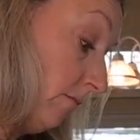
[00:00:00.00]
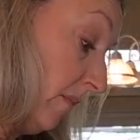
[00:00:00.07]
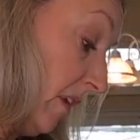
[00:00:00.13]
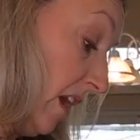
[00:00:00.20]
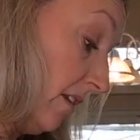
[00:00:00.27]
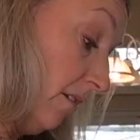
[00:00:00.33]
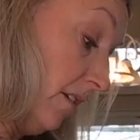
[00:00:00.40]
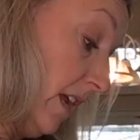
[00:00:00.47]

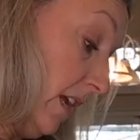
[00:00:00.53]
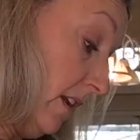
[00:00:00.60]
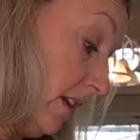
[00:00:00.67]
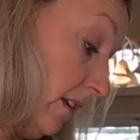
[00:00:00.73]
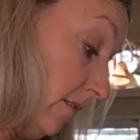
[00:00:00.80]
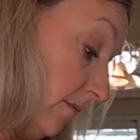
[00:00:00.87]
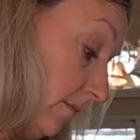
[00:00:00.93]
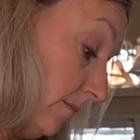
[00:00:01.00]
I don't hate
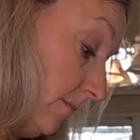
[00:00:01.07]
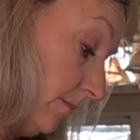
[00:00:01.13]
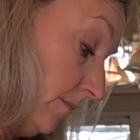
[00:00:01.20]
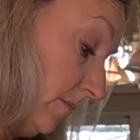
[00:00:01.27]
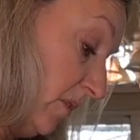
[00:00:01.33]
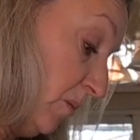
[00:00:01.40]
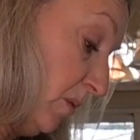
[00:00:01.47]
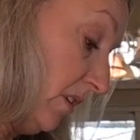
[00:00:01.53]
it.
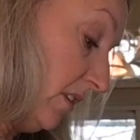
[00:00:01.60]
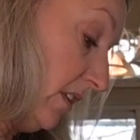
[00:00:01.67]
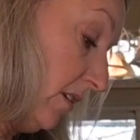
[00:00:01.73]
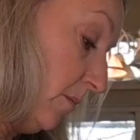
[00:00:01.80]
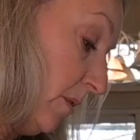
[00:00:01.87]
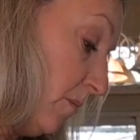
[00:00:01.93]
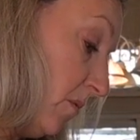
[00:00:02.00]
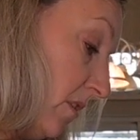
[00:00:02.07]
Let's put a little
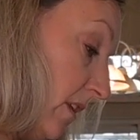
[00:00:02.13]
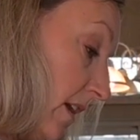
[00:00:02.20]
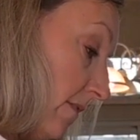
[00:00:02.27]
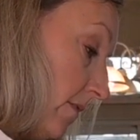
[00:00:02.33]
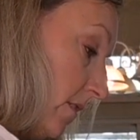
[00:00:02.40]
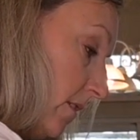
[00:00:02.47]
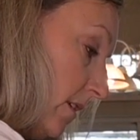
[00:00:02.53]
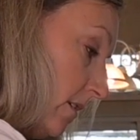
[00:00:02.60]
bit more
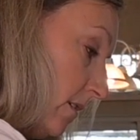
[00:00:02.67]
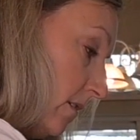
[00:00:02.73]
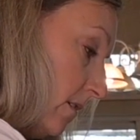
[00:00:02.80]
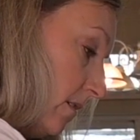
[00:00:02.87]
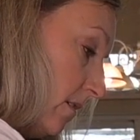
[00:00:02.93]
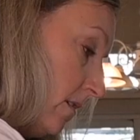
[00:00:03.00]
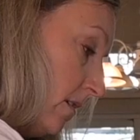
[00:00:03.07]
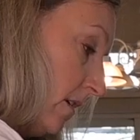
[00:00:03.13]
lavender
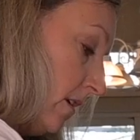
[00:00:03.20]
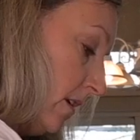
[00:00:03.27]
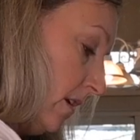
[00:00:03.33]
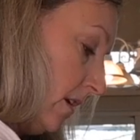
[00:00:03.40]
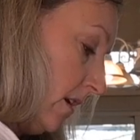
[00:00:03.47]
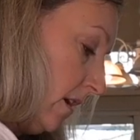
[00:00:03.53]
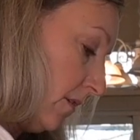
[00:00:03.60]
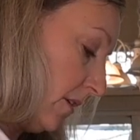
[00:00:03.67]

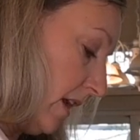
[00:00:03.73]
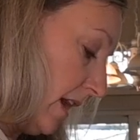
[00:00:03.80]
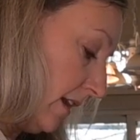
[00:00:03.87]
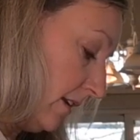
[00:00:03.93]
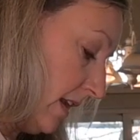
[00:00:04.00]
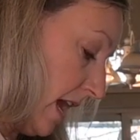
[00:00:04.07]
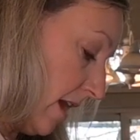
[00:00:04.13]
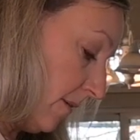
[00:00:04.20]
in. Okay,
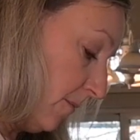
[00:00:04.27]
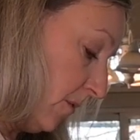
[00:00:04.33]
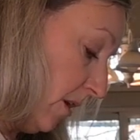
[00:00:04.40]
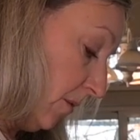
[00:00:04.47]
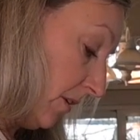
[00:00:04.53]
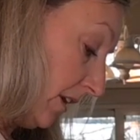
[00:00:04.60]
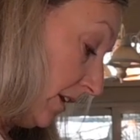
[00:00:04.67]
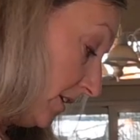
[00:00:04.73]
now what
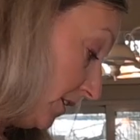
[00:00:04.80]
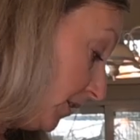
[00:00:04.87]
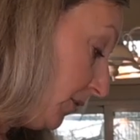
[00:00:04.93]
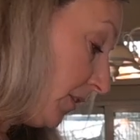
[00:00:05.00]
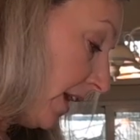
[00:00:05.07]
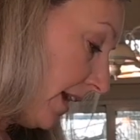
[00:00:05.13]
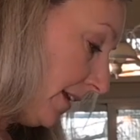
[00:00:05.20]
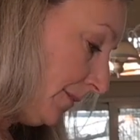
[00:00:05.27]
we're gonna do
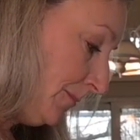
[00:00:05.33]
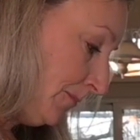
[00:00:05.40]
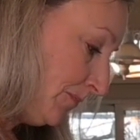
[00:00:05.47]
then,